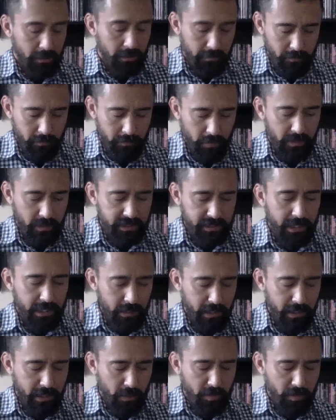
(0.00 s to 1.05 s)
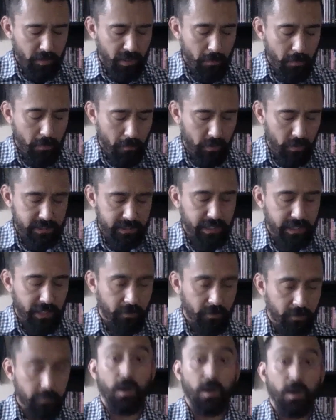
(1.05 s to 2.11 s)
Pull it together, Gilbert. Pull it together.
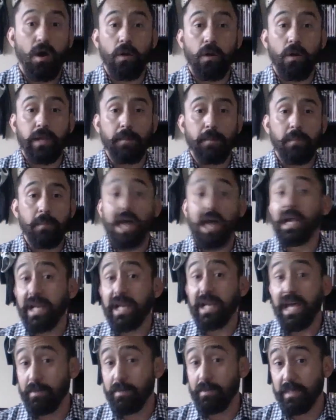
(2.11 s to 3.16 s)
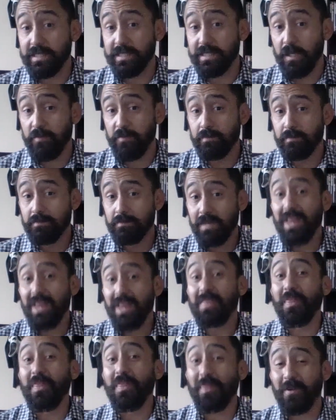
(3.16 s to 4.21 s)
Okay, I got ahead of myself.
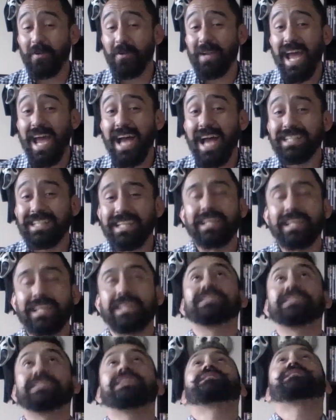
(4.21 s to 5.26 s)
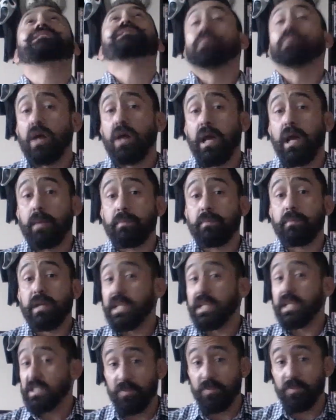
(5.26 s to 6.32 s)
The third act is sublime. It
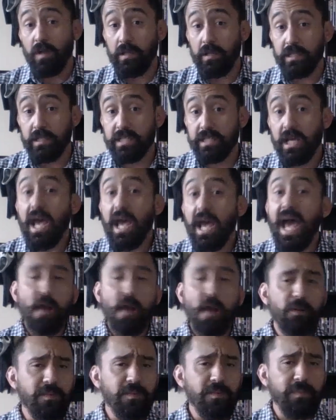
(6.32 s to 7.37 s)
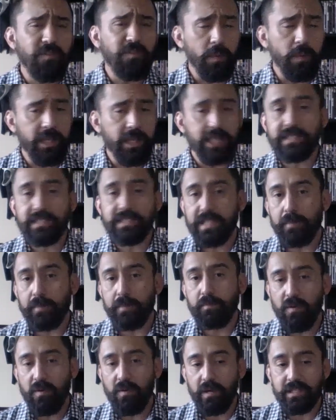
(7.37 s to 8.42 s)
is flawless. However, before we get to that
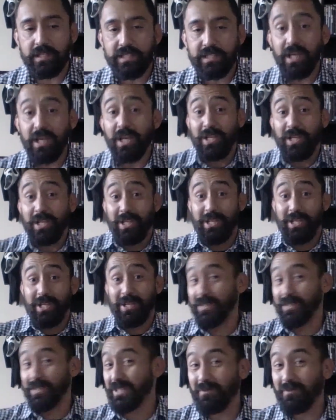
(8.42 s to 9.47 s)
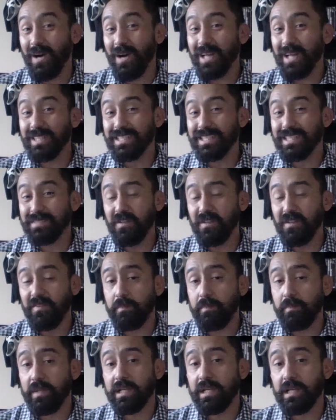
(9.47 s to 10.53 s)
point, you should watch this movie
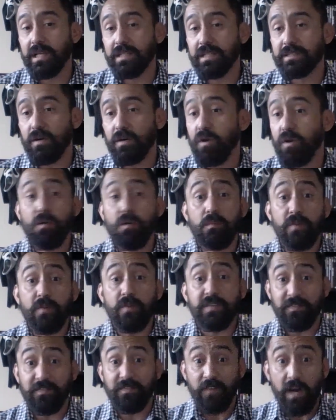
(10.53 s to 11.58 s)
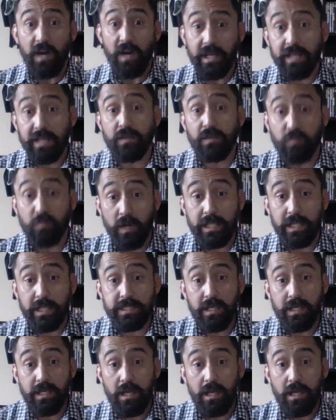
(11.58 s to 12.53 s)
because the whole movie's fucking great.